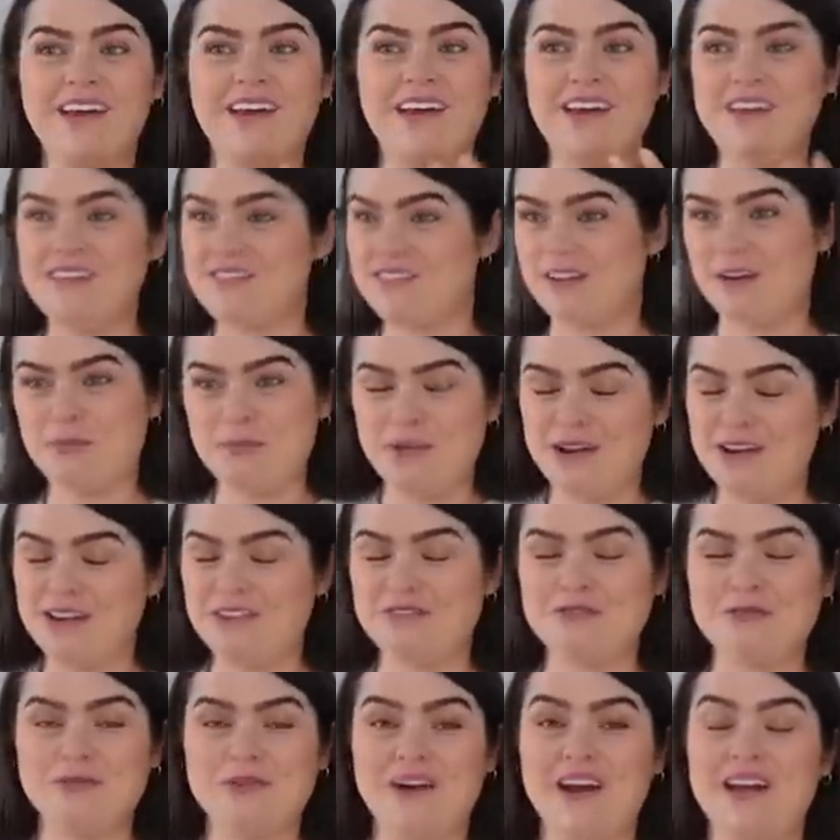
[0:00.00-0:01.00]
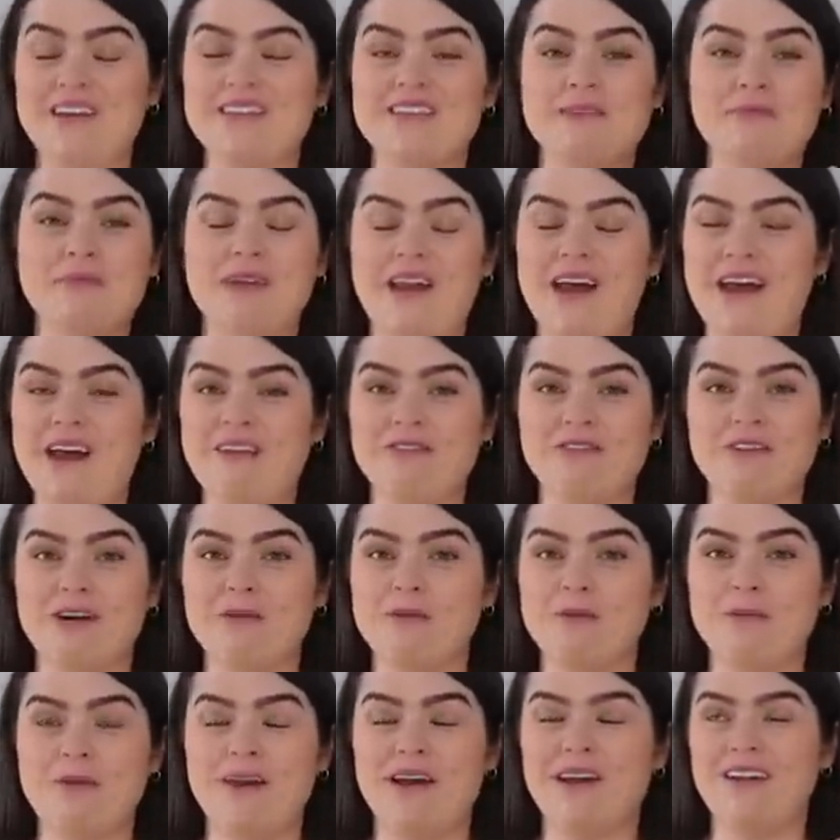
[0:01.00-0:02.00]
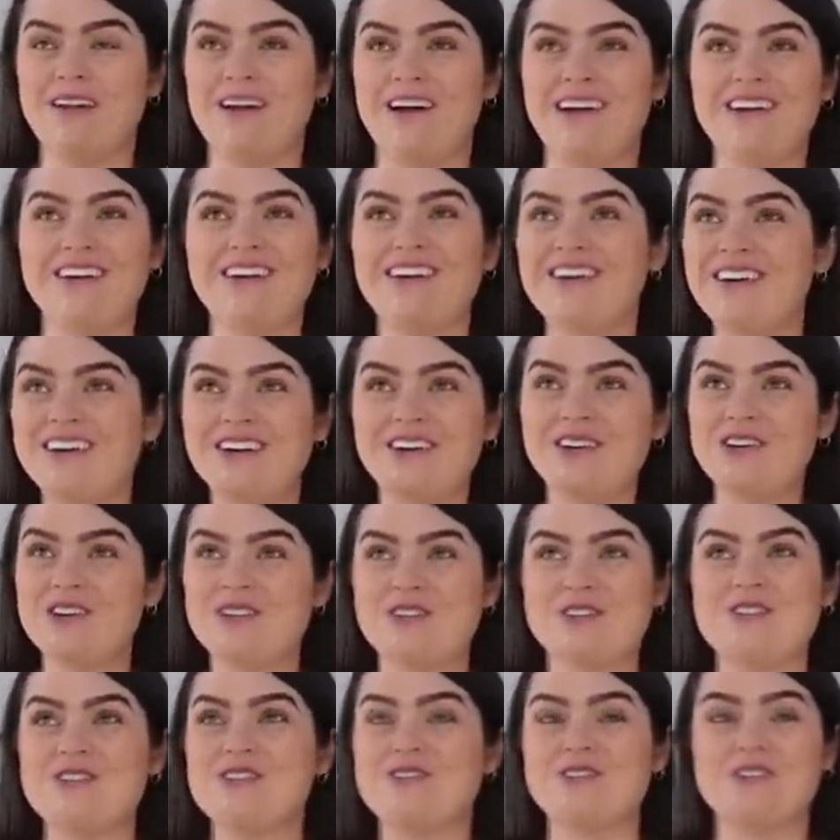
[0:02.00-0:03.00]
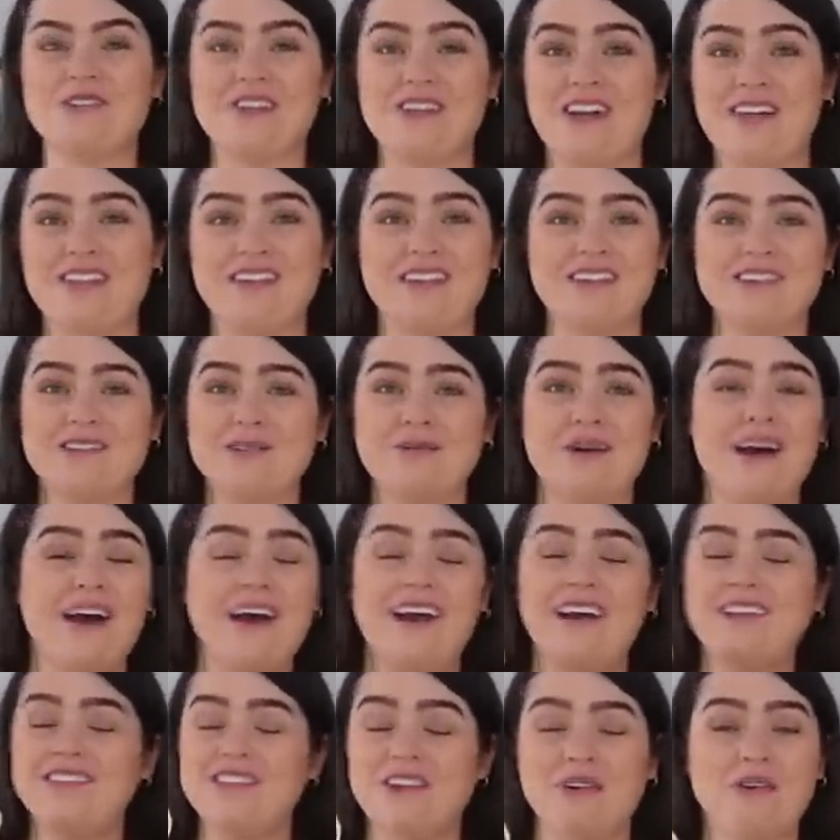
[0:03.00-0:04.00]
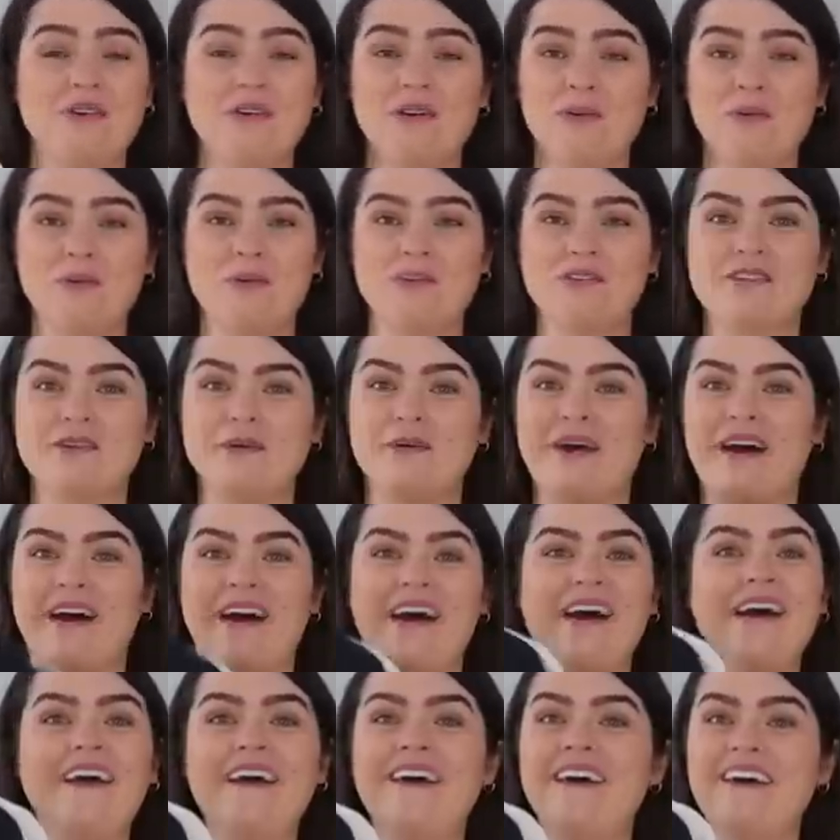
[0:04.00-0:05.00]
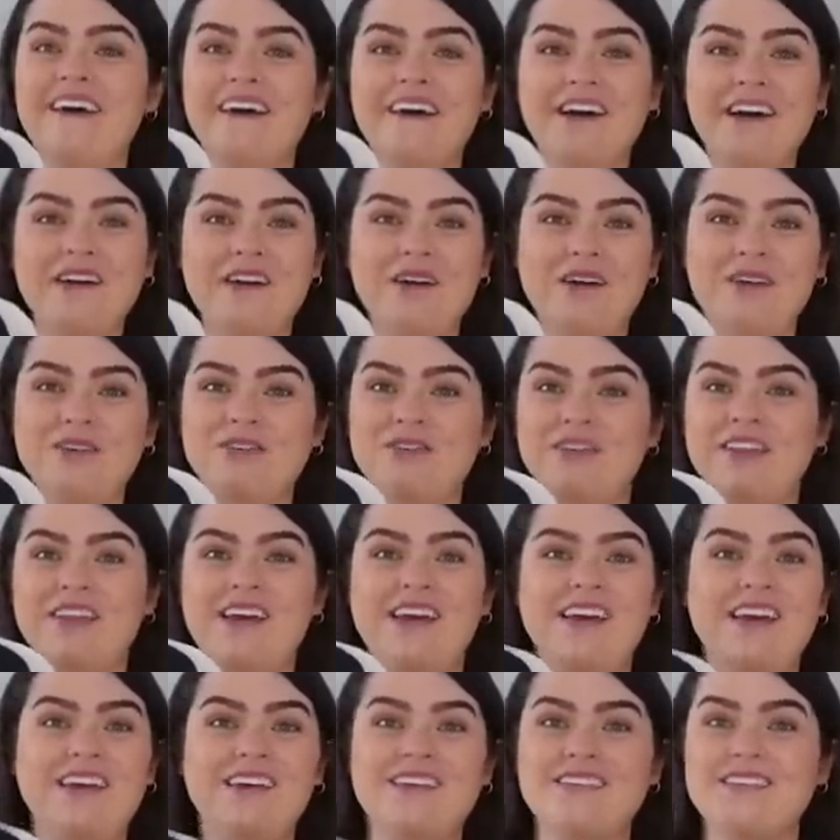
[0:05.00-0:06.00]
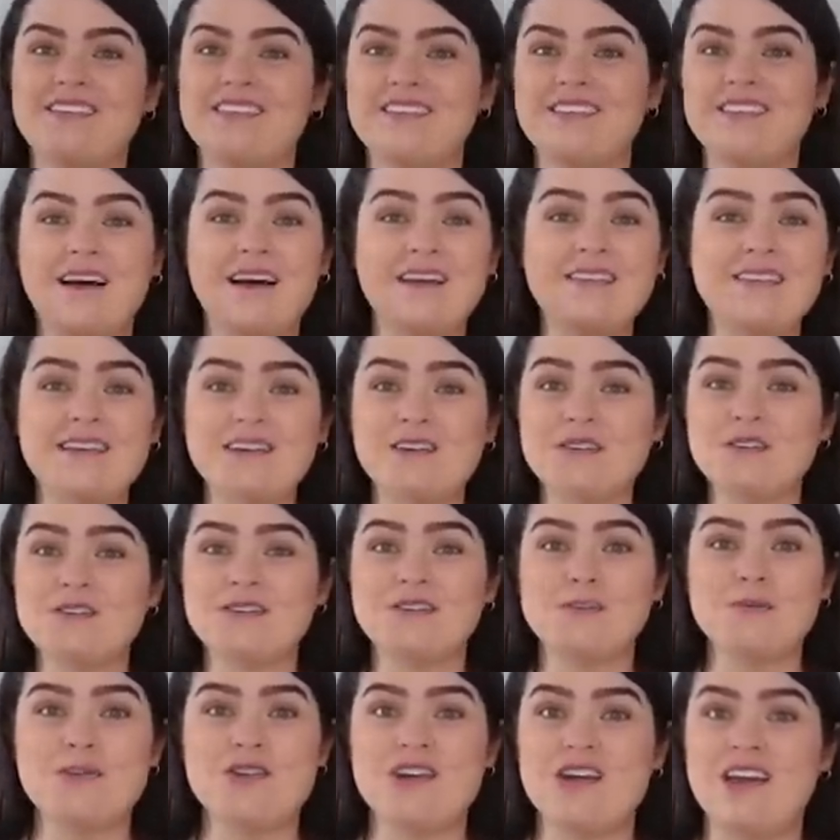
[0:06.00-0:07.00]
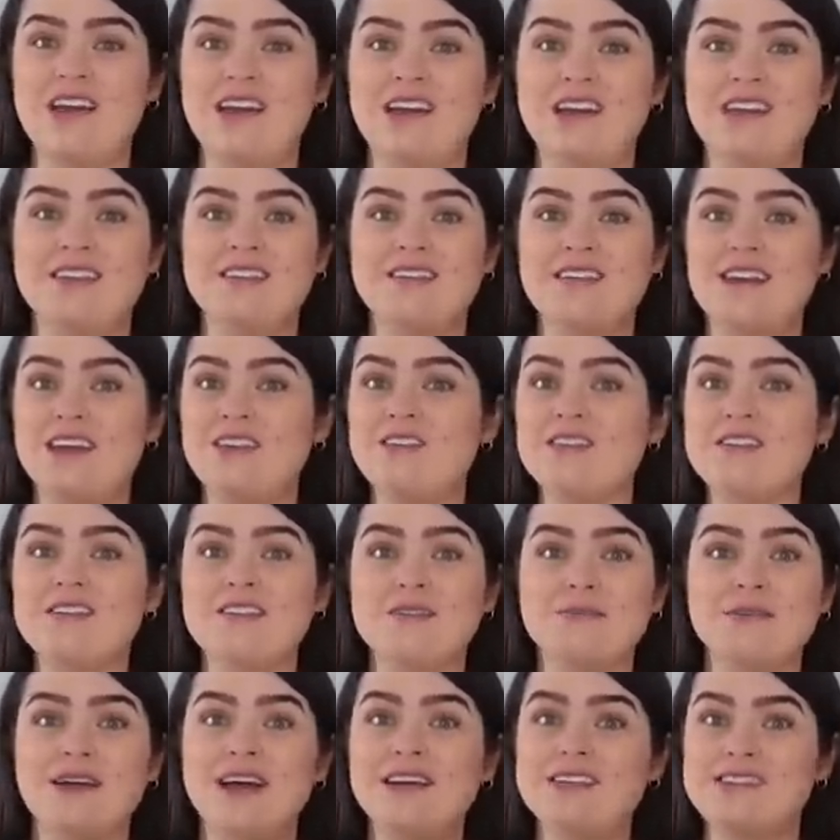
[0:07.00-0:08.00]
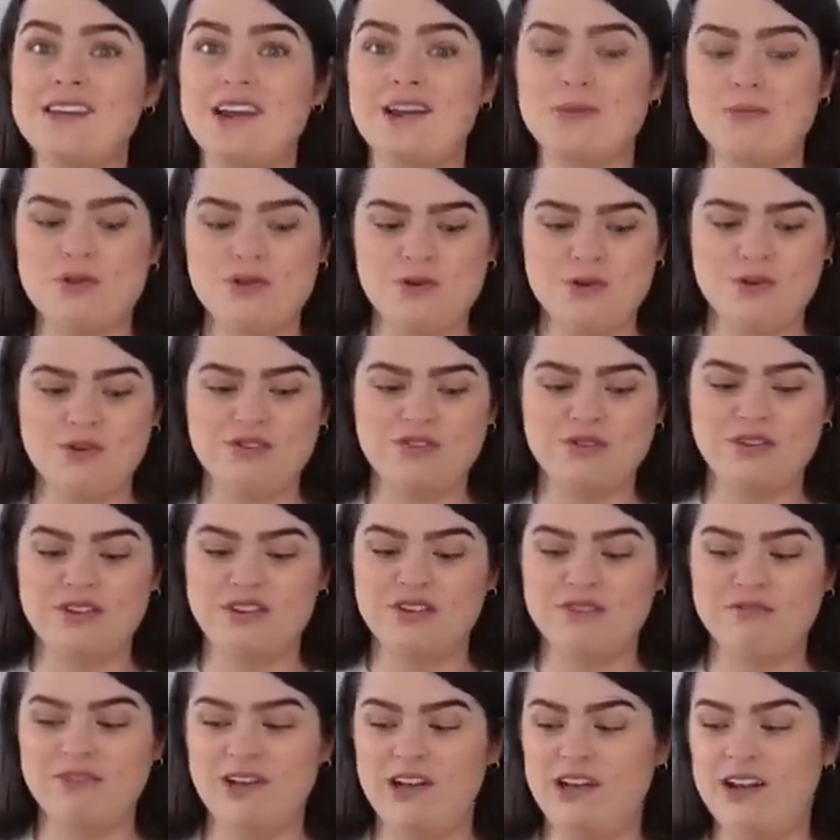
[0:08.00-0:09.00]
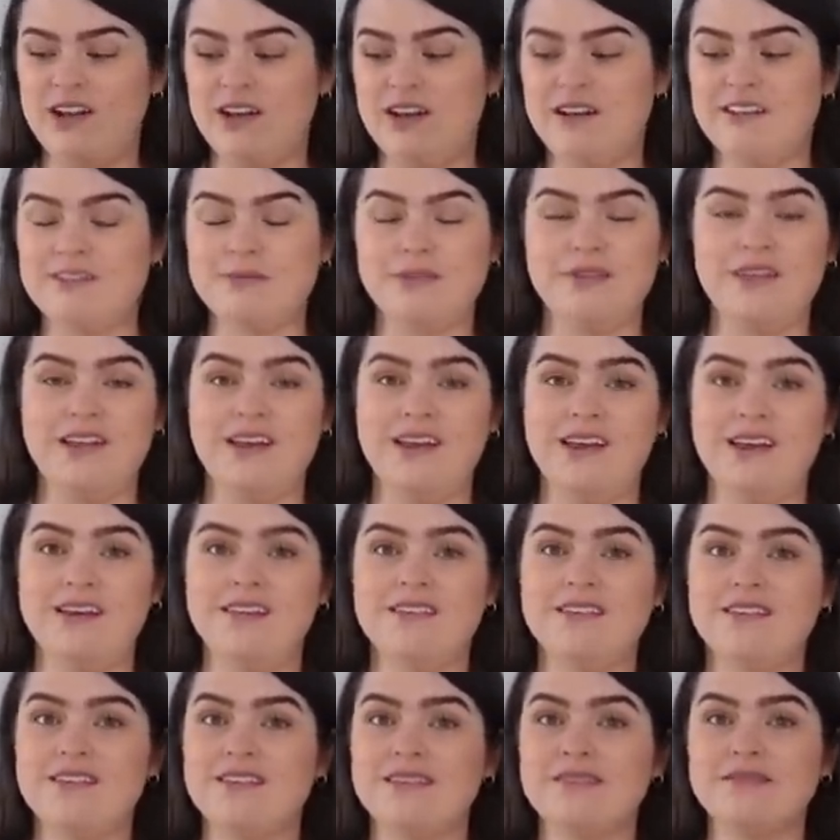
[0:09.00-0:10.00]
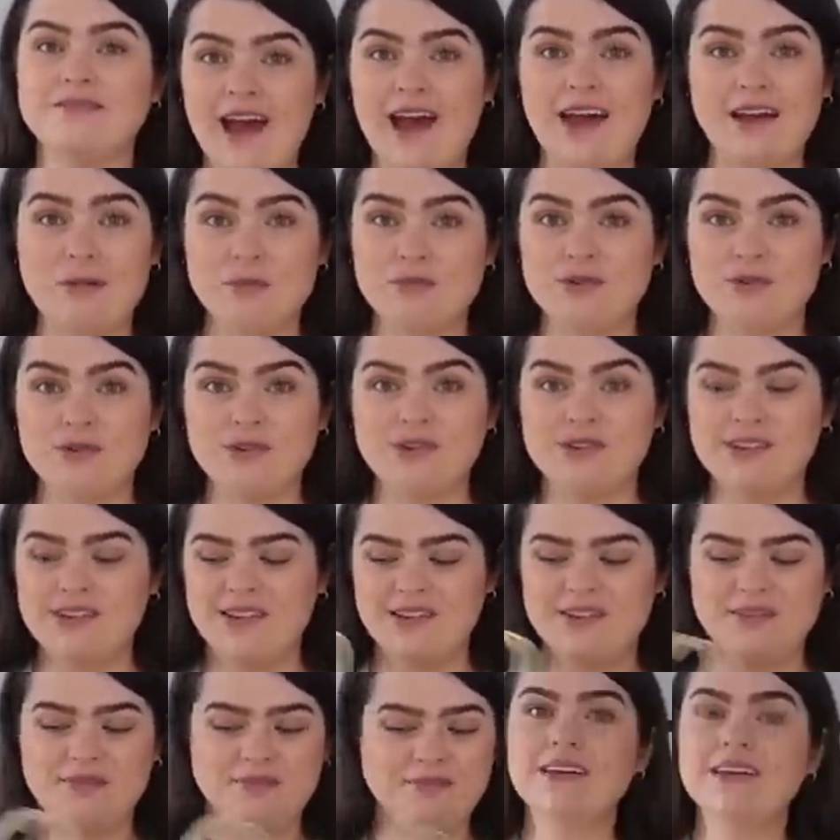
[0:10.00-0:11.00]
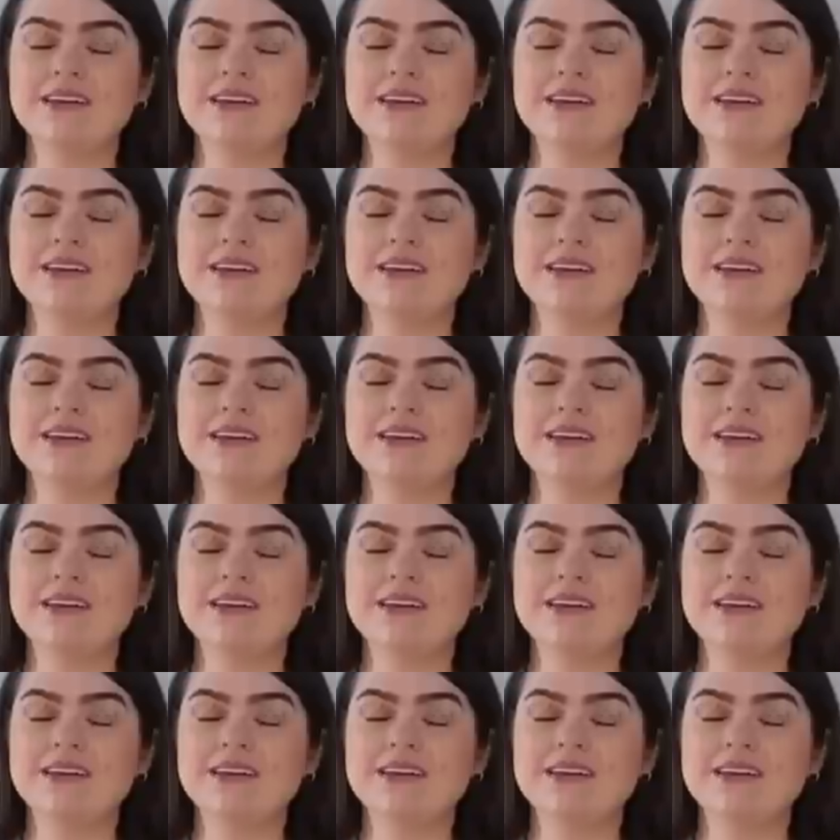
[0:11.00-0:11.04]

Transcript: in so many different ways. And whenever I'm a bit like, oh gosh, I've just got nothing to wear, I don't know what to wear, I go for these. I stick on some jeans, even some like denim shorts would look really nice with these, and I'm sorted.